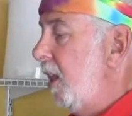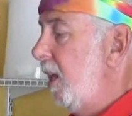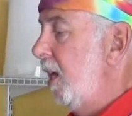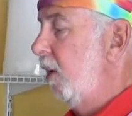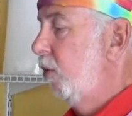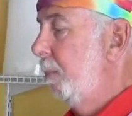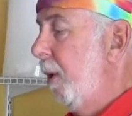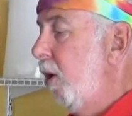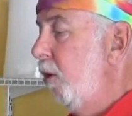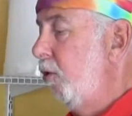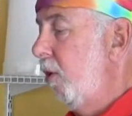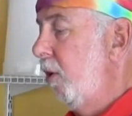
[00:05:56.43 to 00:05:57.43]
the
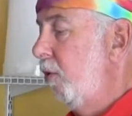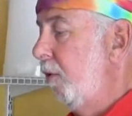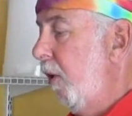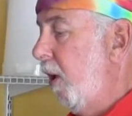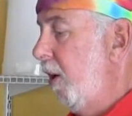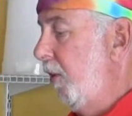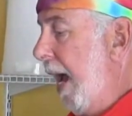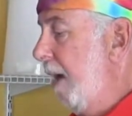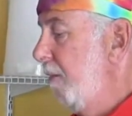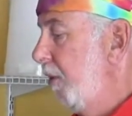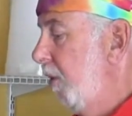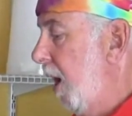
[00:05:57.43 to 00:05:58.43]
exposure as far as
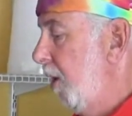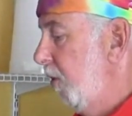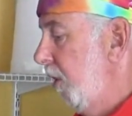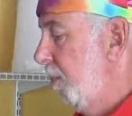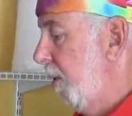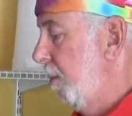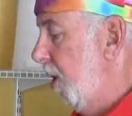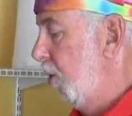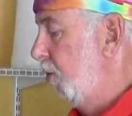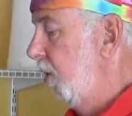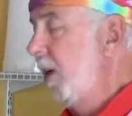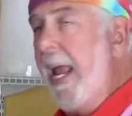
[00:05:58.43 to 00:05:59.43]
advertising,
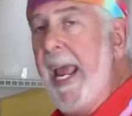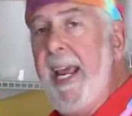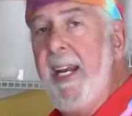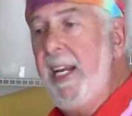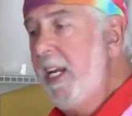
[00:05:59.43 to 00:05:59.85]
promotion, and